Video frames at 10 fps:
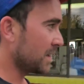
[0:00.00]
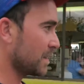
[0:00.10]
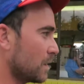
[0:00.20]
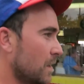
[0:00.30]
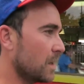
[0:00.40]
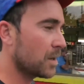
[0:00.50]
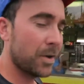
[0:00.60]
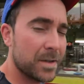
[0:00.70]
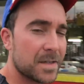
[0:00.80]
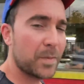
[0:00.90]
Got a
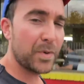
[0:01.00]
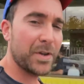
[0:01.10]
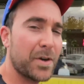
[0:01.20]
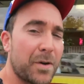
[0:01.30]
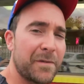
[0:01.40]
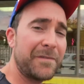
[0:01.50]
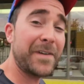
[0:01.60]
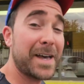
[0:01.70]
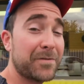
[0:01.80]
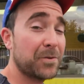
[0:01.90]
carne asada burrito,
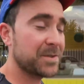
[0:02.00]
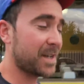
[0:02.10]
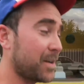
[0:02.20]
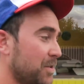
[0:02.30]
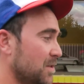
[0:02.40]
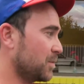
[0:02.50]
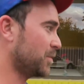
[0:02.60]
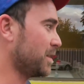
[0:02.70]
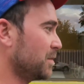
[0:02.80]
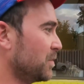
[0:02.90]
five rolled tacos with
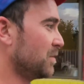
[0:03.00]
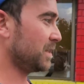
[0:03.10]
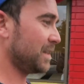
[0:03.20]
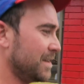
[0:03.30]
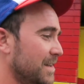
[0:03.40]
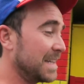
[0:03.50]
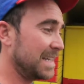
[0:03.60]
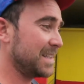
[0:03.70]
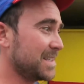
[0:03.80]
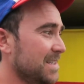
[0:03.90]
guacamole,
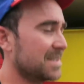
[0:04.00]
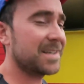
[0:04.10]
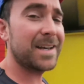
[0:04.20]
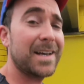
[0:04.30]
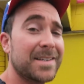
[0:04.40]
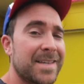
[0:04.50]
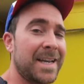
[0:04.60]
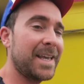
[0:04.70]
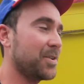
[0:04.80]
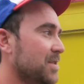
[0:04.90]
this is uh,
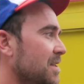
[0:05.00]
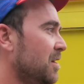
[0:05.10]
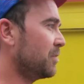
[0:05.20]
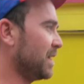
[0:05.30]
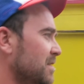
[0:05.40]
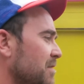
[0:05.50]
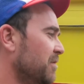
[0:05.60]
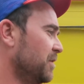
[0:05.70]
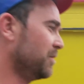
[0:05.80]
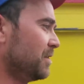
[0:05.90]
San Diego style
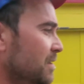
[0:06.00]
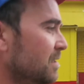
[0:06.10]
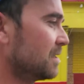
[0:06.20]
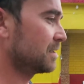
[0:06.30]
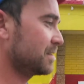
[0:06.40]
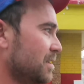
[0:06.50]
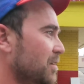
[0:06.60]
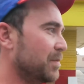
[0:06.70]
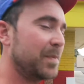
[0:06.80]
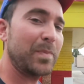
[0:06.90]
Mexican food.
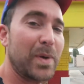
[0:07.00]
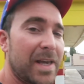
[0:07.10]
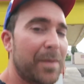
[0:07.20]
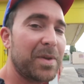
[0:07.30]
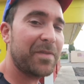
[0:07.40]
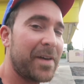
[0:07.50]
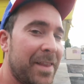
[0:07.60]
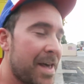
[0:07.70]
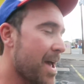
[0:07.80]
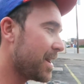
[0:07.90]
So pretty happy to
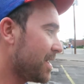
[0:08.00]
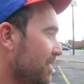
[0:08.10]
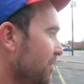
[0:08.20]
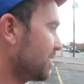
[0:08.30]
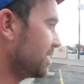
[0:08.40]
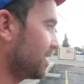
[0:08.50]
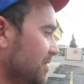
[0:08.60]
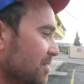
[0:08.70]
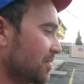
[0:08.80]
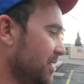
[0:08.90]
find that here in
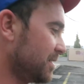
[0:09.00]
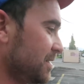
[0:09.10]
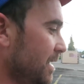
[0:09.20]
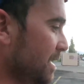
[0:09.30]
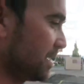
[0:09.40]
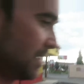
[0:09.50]
uh, Salt Lake City.